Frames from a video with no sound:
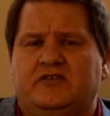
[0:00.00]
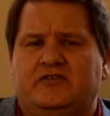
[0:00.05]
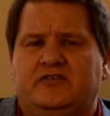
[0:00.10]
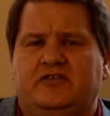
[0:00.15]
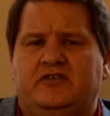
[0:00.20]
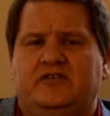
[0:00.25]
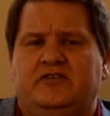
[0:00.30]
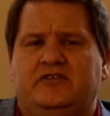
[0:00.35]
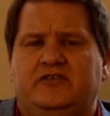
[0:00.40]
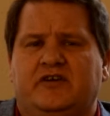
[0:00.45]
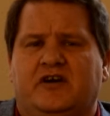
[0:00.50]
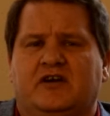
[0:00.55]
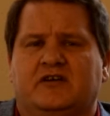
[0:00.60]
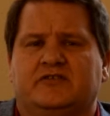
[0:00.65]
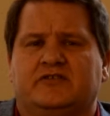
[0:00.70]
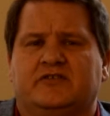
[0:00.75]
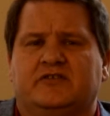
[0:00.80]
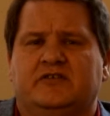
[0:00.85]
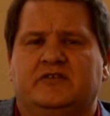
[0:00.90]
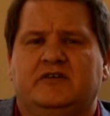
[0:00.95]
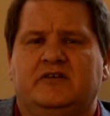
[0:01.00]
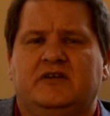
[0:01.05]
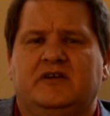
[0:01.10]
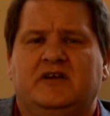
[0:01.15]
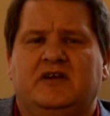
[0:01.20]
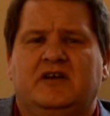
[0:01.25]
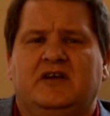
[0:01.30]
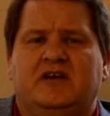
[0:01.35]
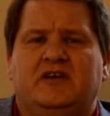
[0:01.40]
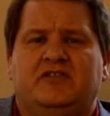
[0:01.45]
to your doctor,
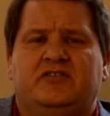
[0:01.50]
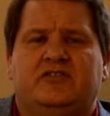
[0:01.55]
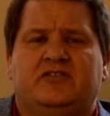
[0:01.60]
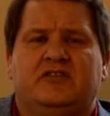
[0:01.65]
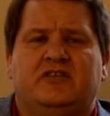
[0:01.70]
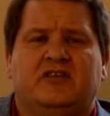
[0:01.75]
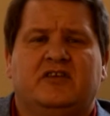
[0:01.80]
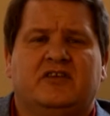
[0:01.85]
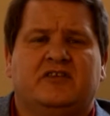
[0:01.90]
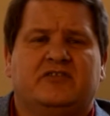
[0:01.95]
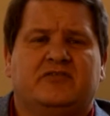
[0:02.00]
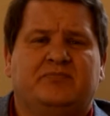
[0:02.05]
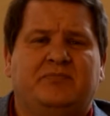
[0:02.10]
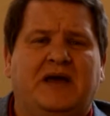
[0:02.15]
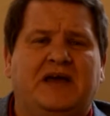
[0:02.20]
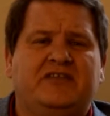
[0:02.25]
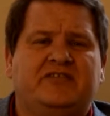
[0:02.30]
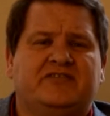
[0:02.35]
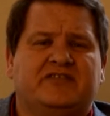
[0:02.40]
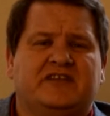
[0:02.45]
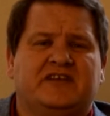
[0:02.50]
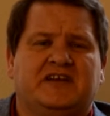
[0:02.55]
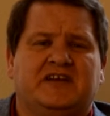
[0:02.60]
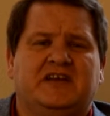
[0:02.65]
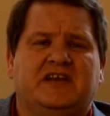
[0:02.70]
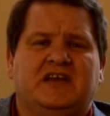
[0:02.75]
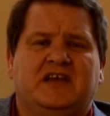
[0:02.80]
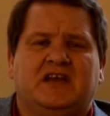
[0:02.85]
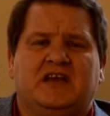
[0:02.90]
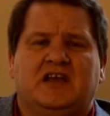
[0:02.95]
especially